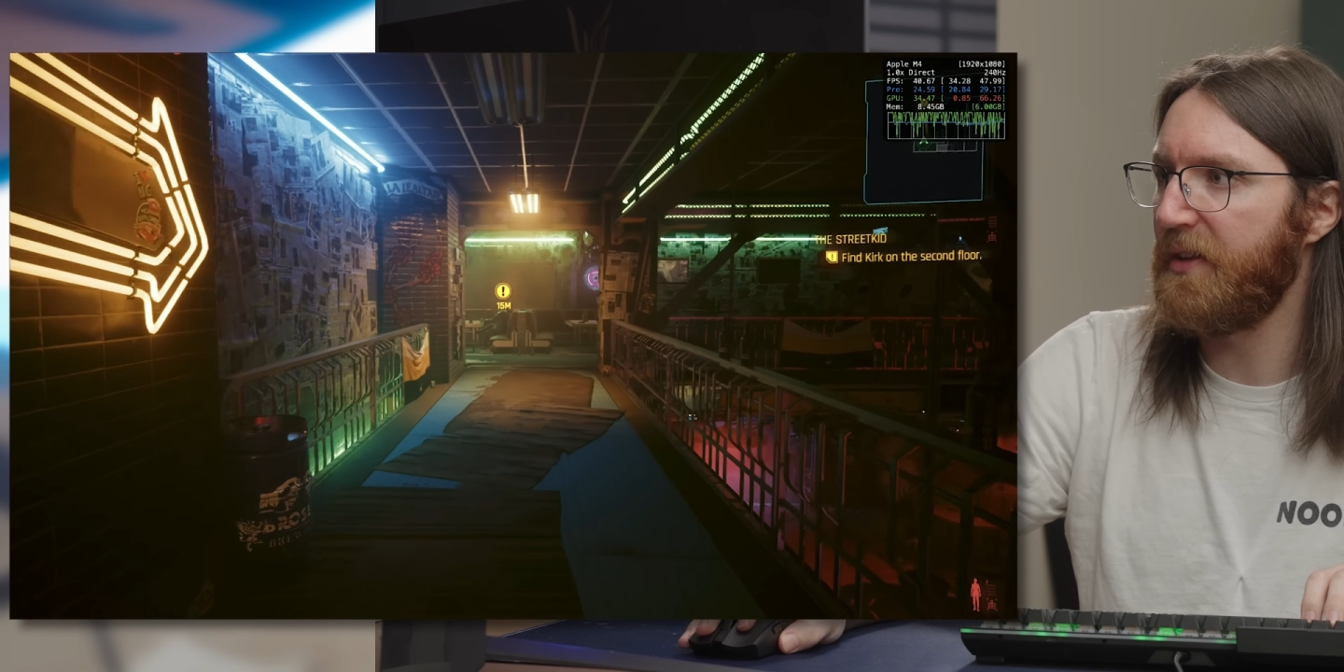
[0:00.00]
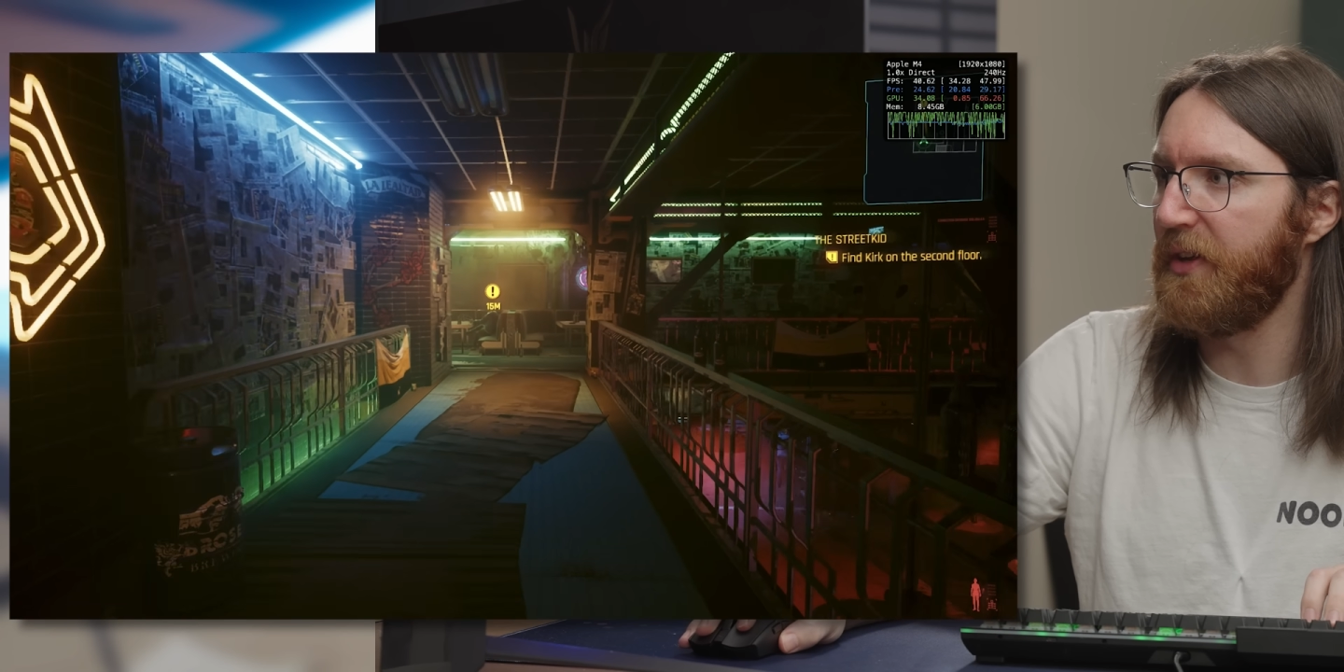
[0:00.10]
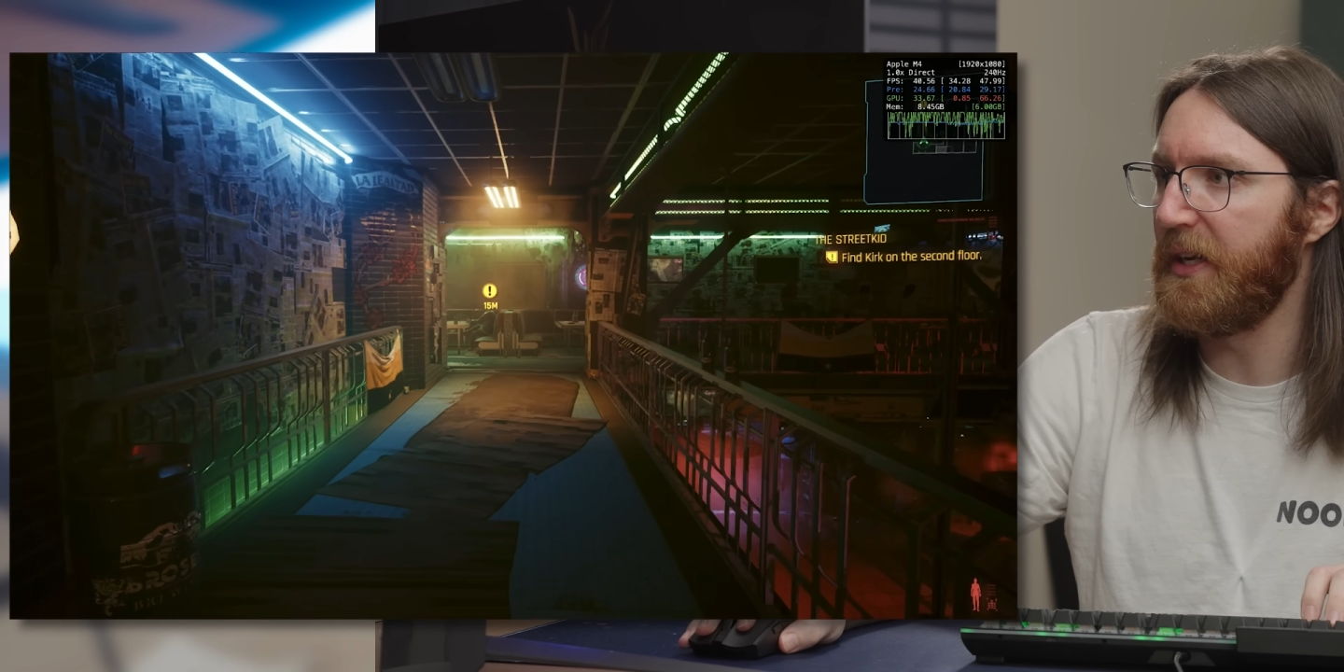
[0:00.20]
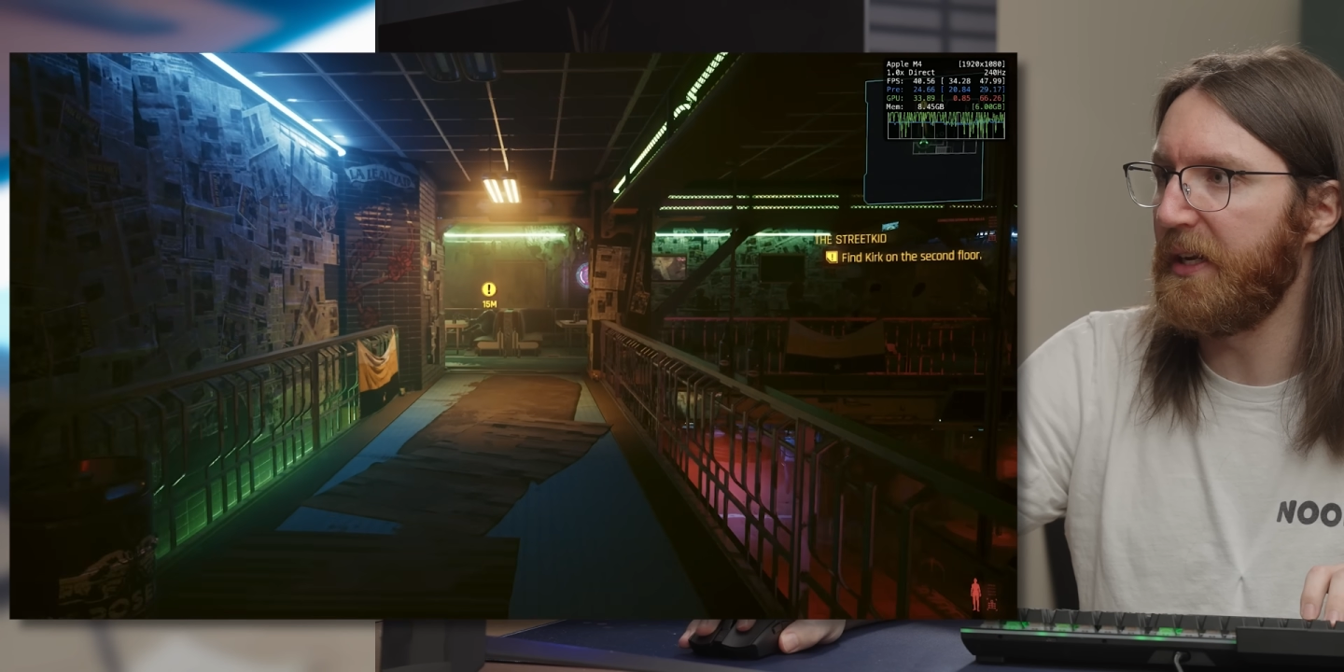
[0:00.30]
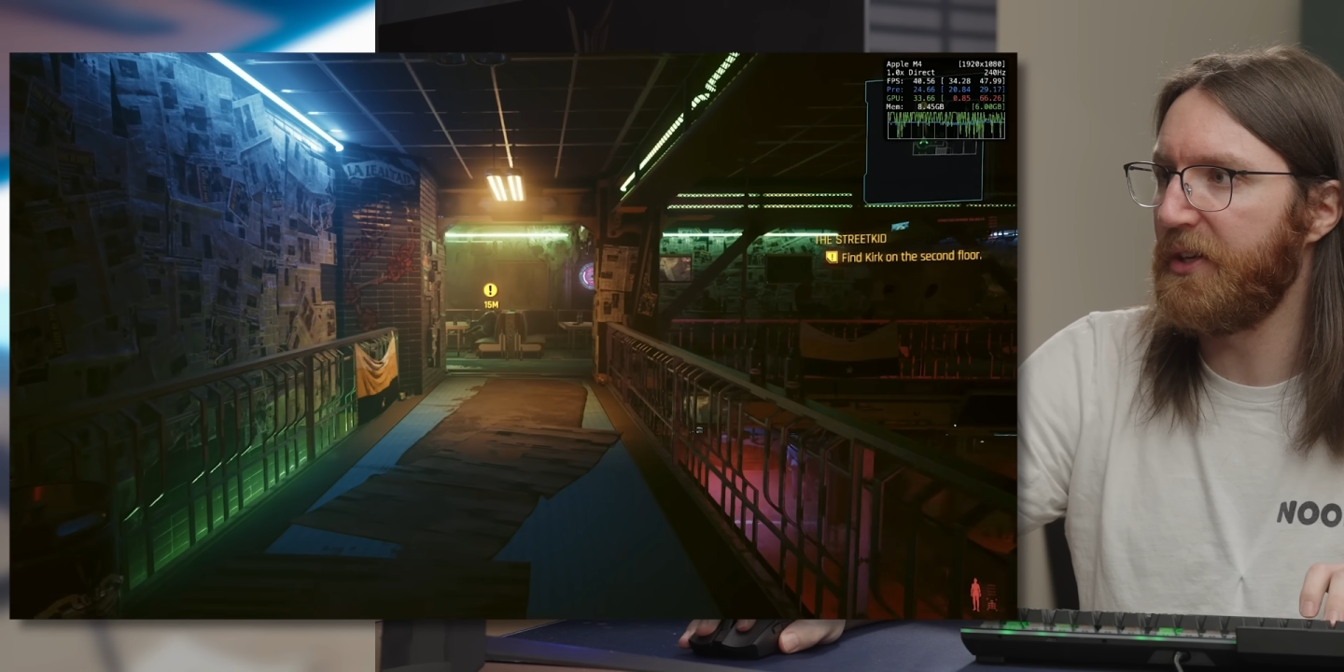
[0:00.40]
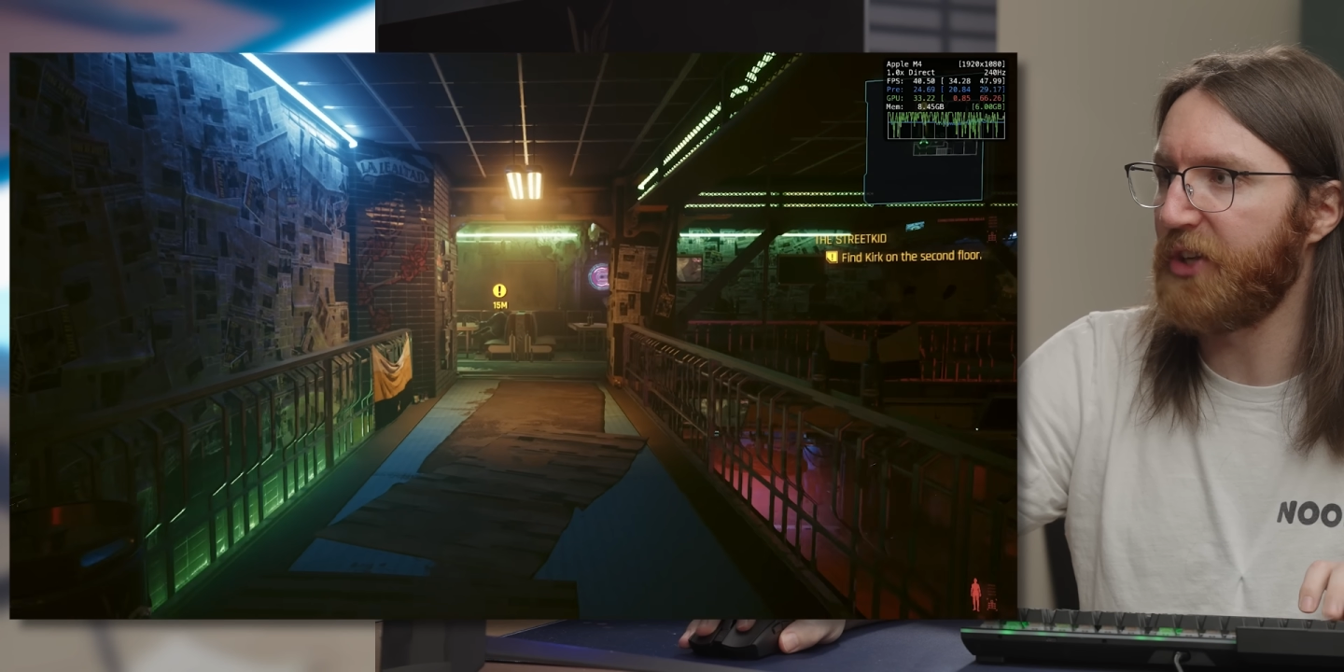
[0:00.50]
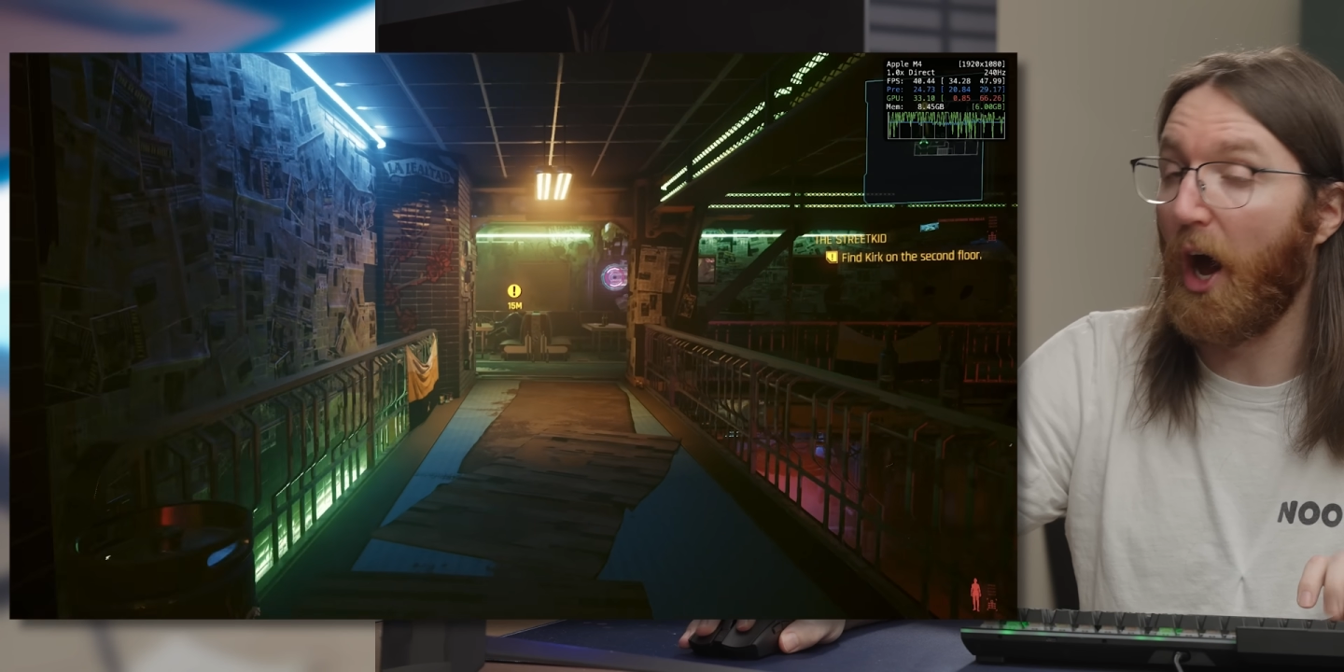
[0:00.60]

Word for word: that it is